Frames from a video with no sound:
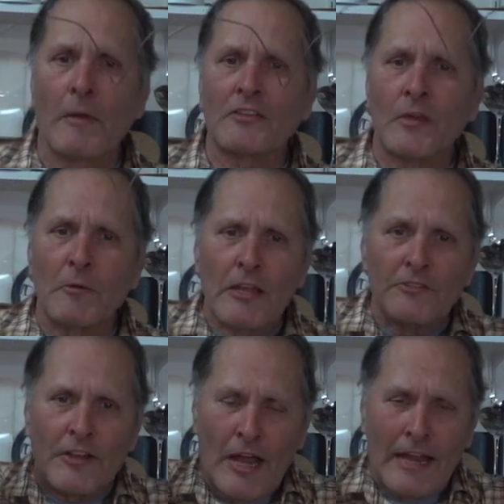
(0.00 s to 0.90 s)
make some of
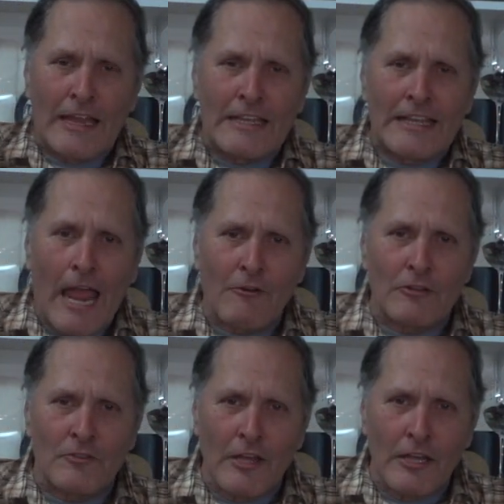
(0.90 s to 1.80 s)
these and I can
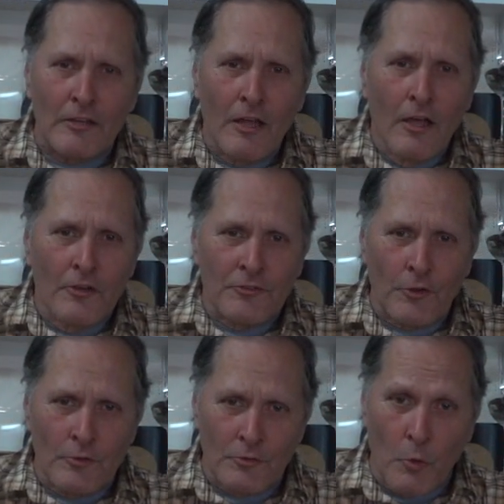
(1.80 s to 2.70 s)
guarantee
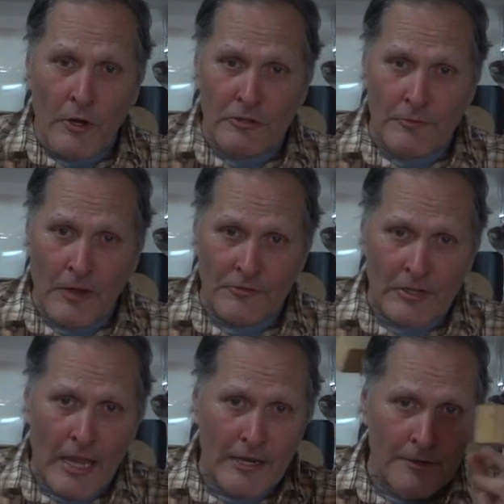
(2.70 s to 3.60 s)
students will want to investigate